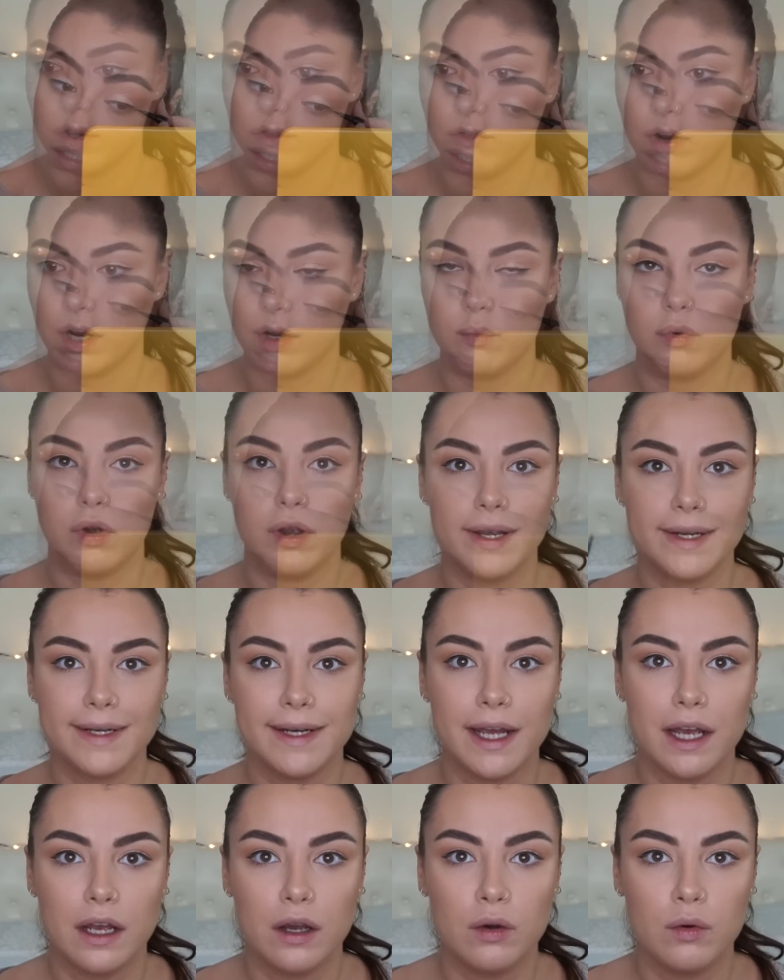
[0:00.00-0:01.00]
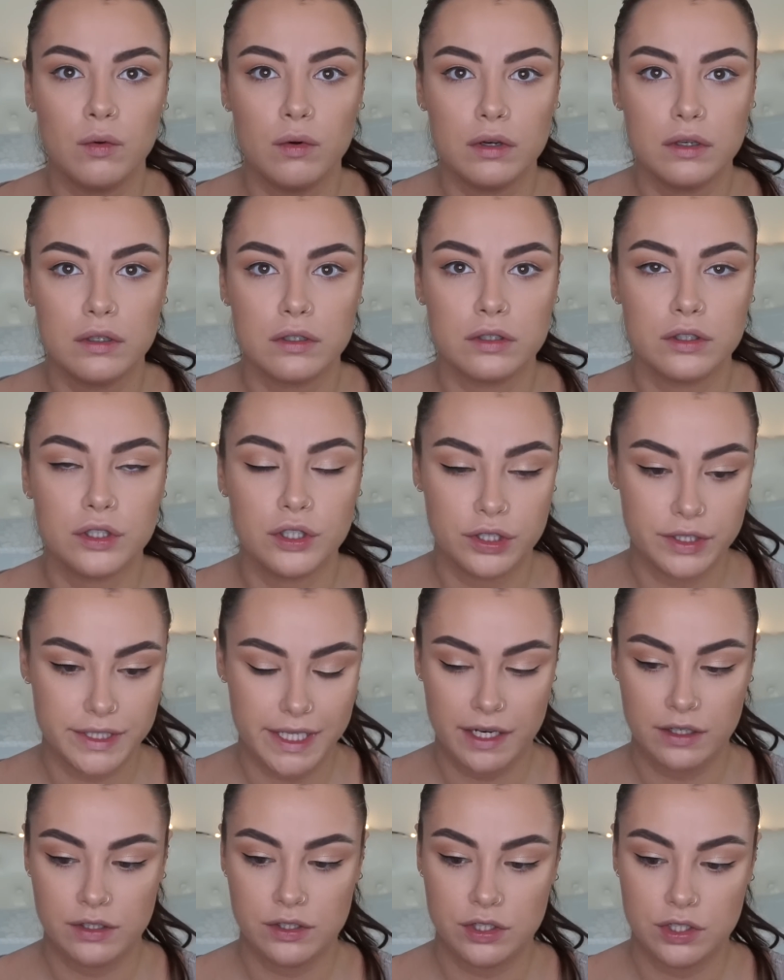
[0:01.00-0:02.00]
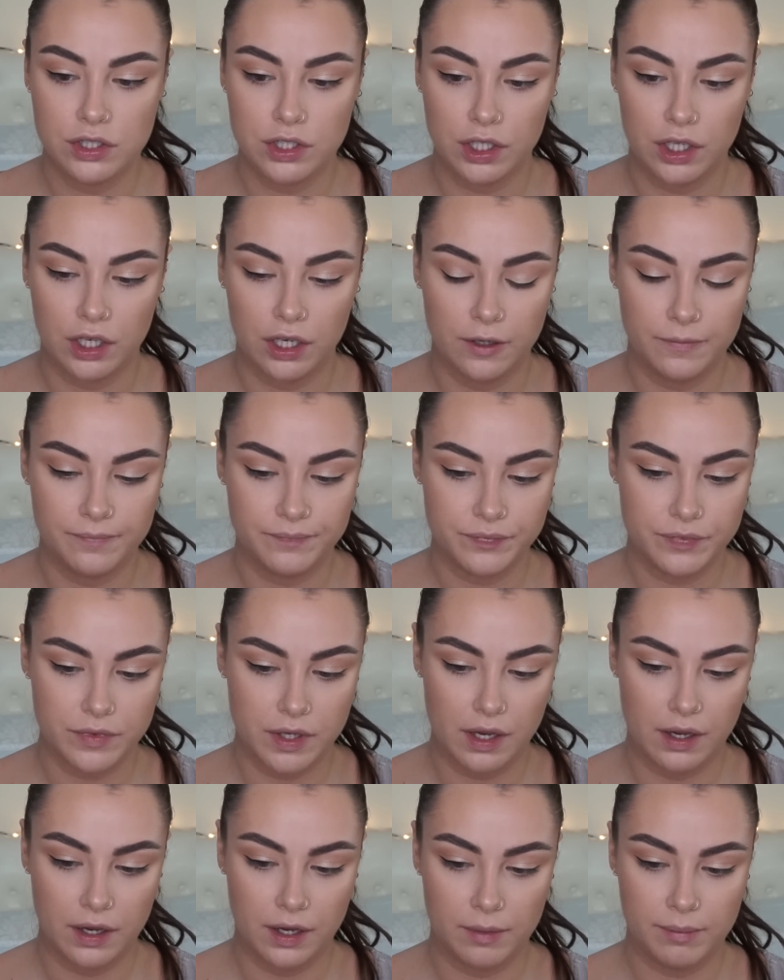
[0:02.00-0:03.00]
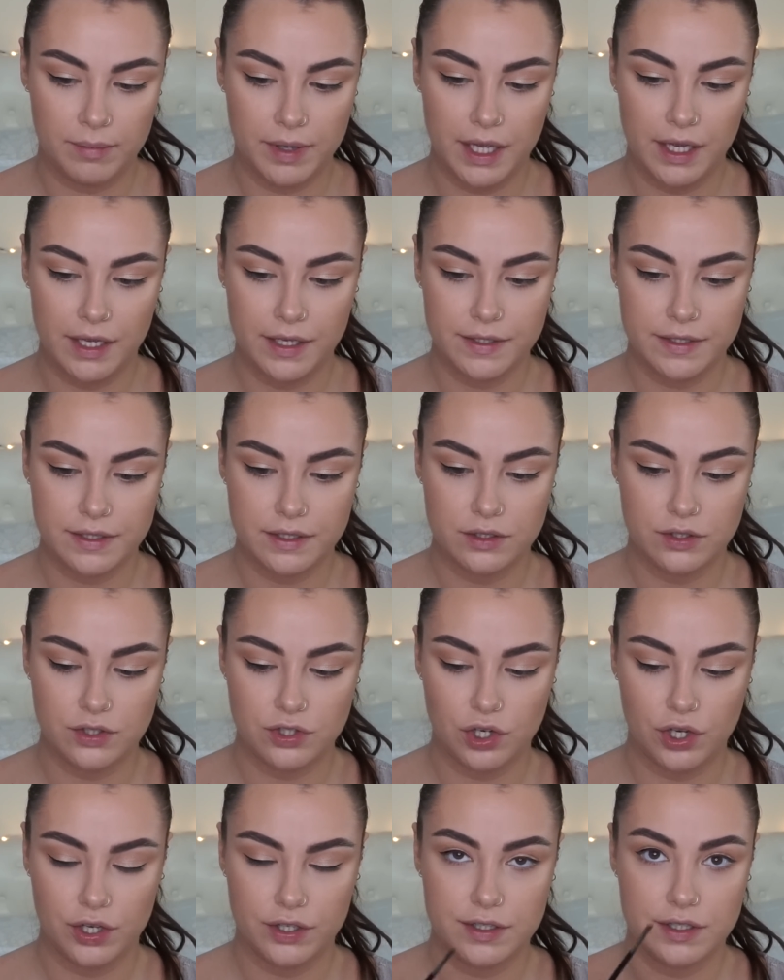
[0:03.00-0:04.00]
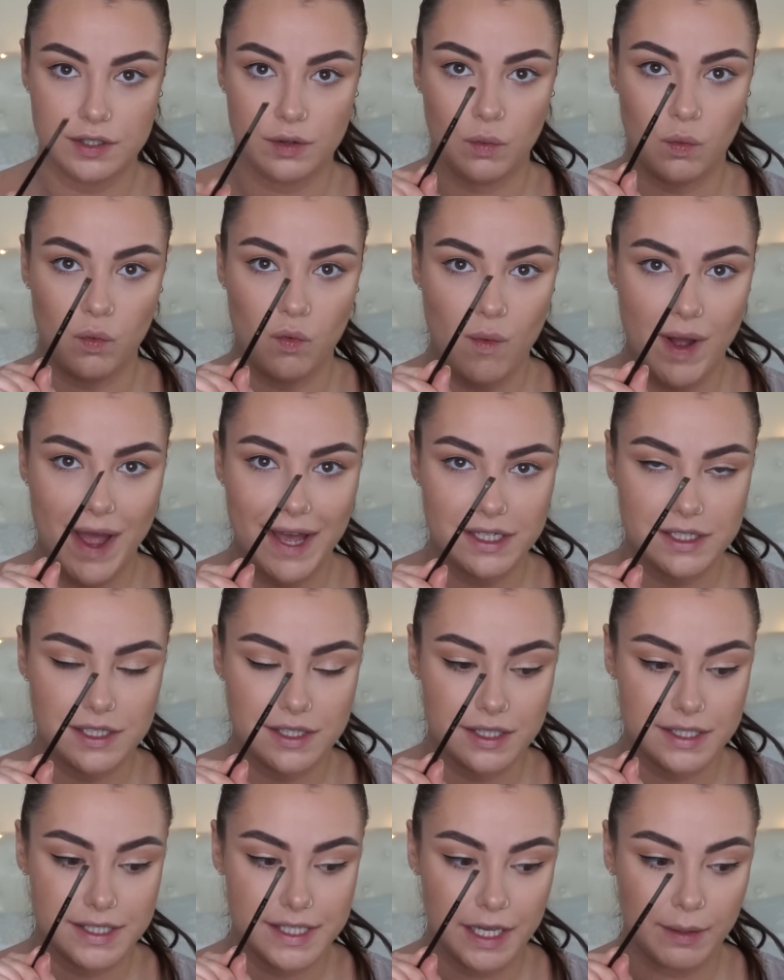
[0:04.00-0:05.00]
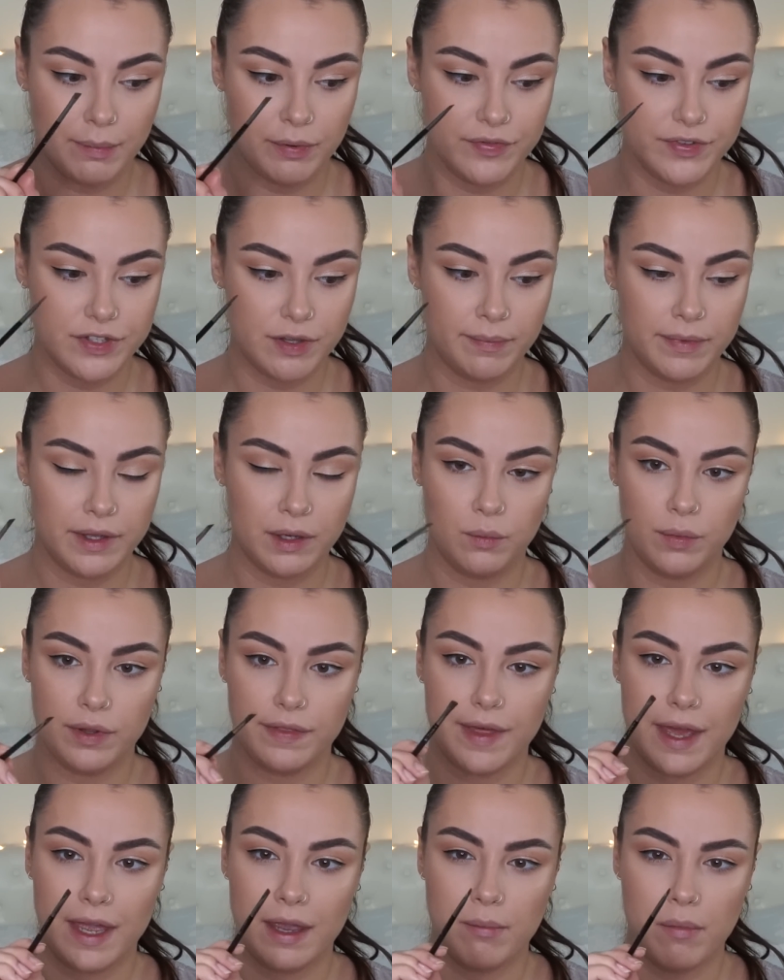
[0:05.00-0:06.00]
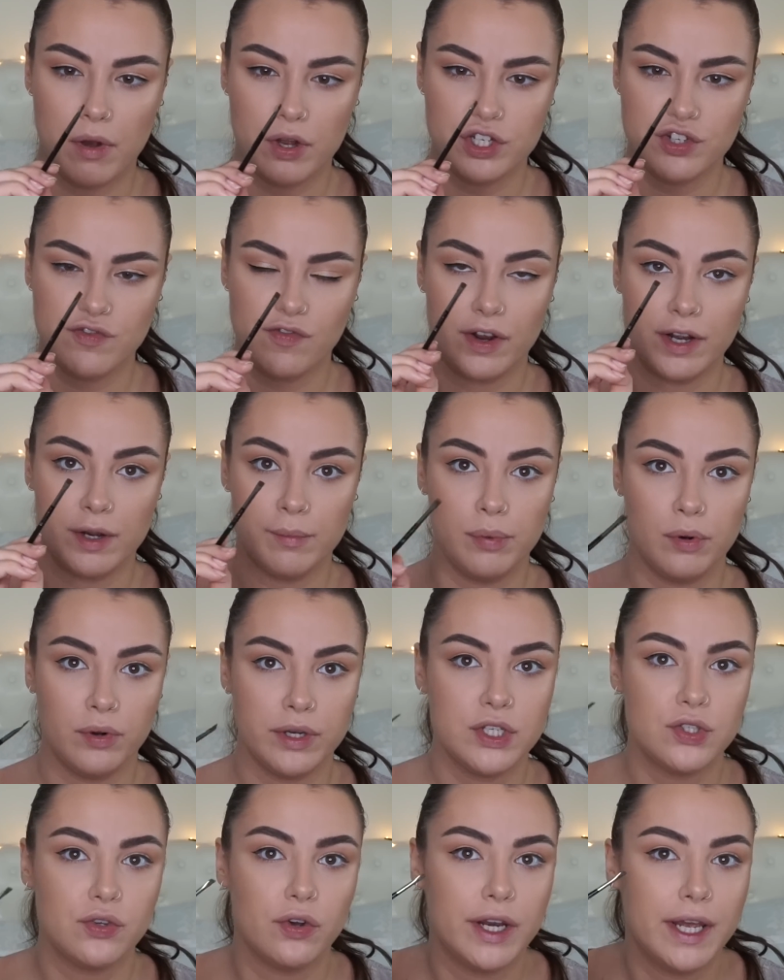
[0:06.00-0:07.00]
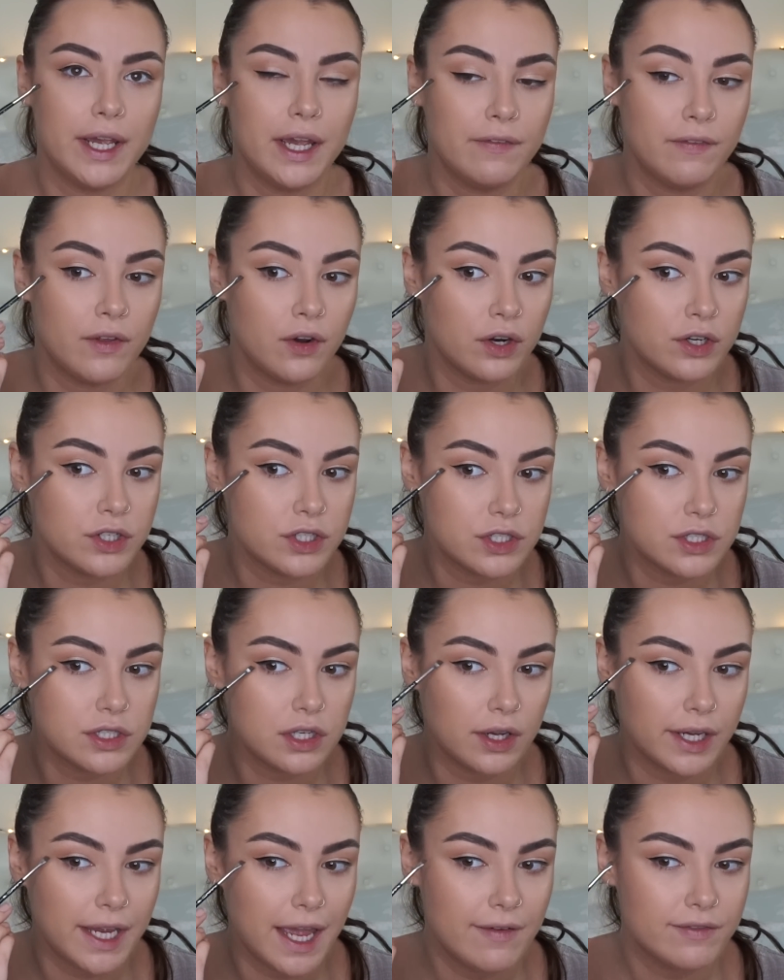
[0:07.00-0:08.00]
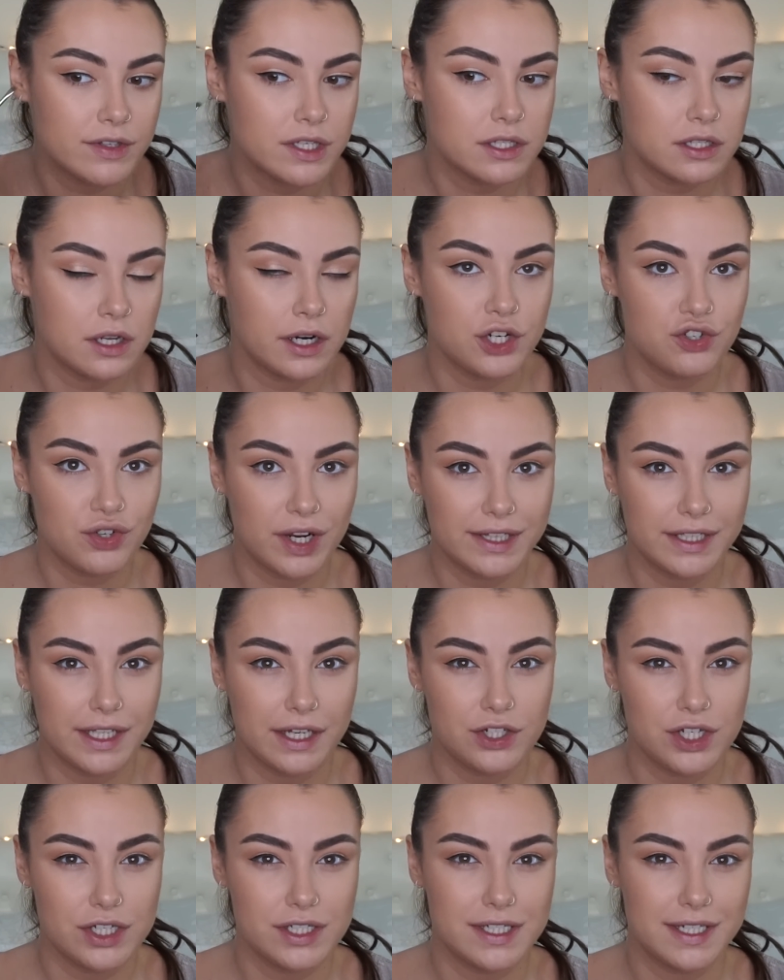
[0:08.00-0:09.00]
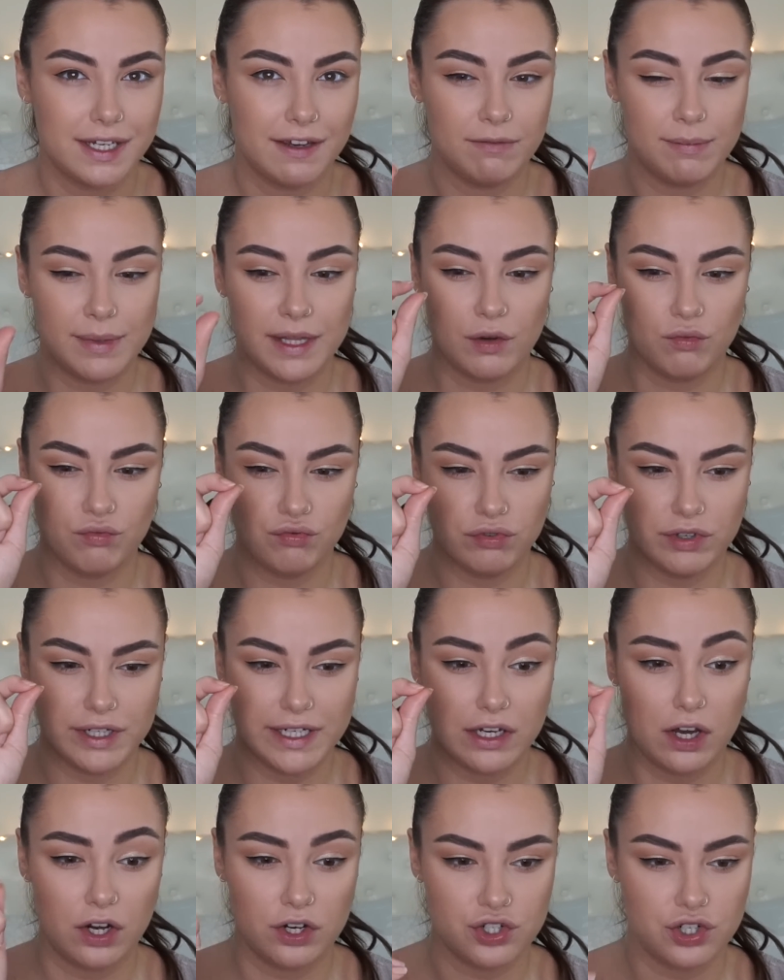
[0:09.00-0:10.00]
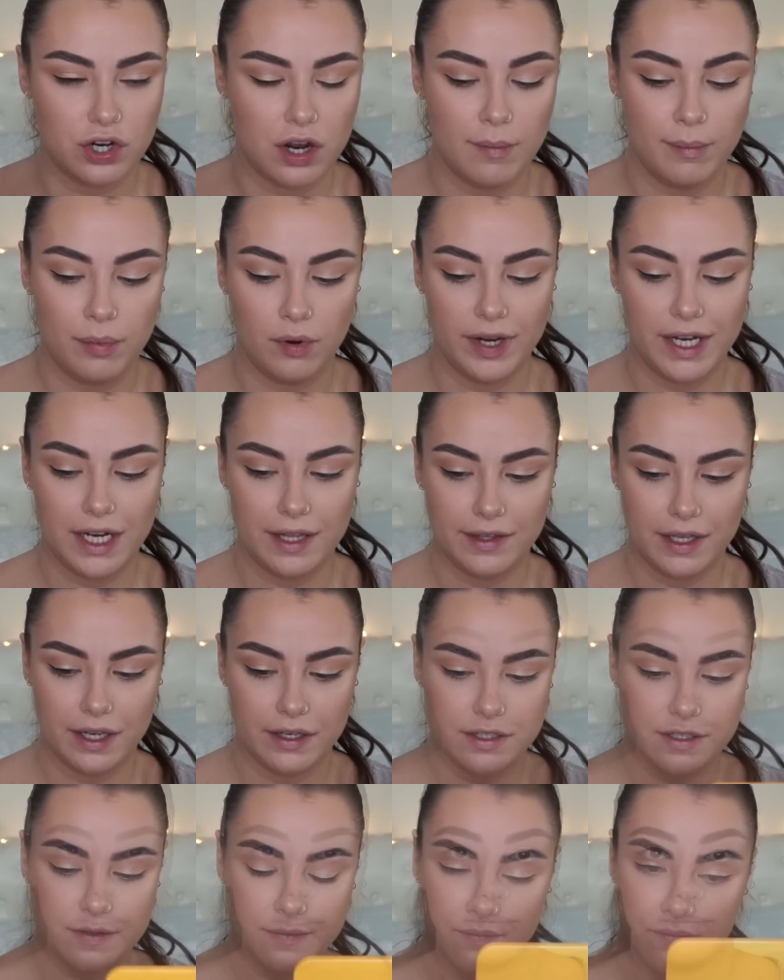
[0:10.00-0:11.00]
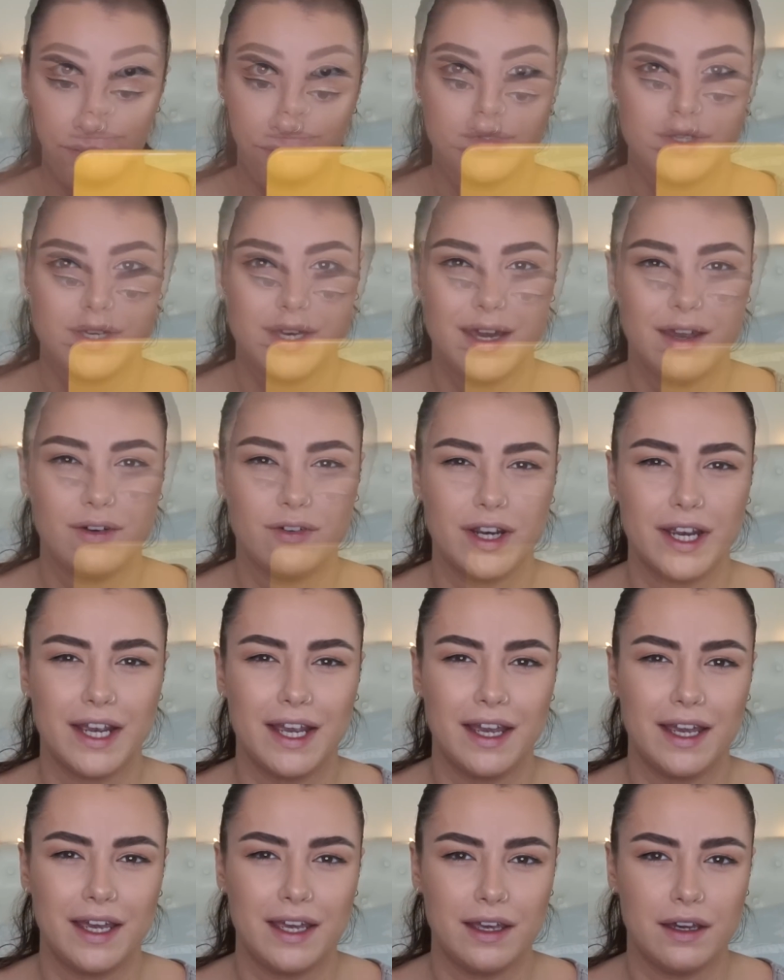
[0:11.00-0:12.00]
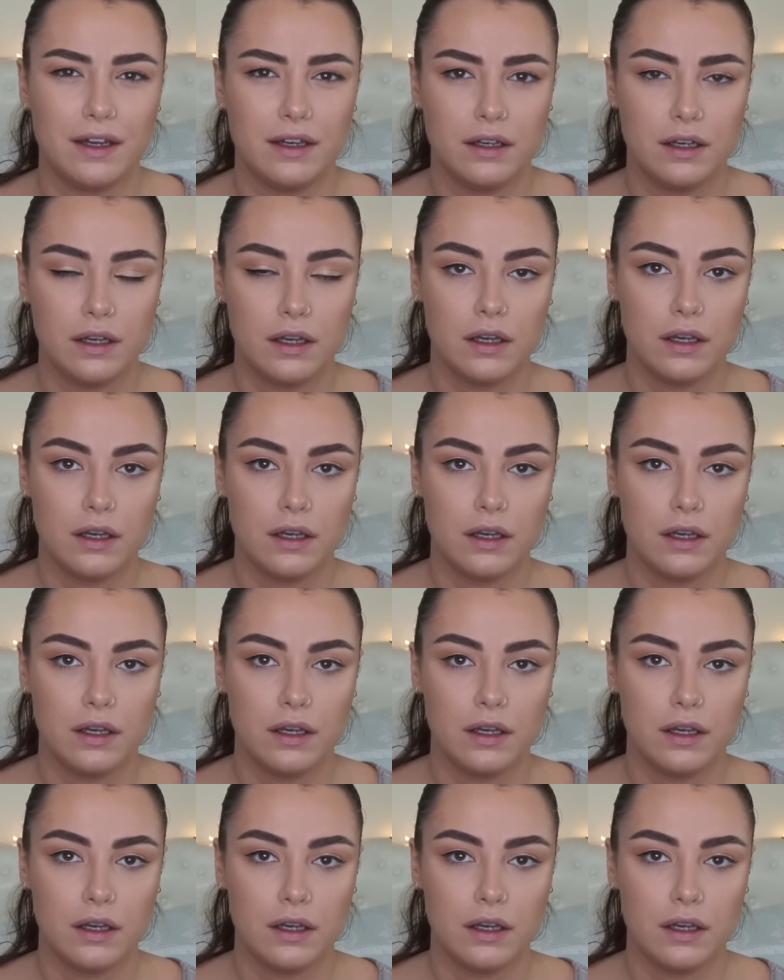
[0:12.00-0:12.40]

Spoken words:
Right, what I now tend to do is just wet the tip of something with a much finer point on it, and then I just like ever so slightly drag the edges to give me that really kind of sharp point at the end. Carrie!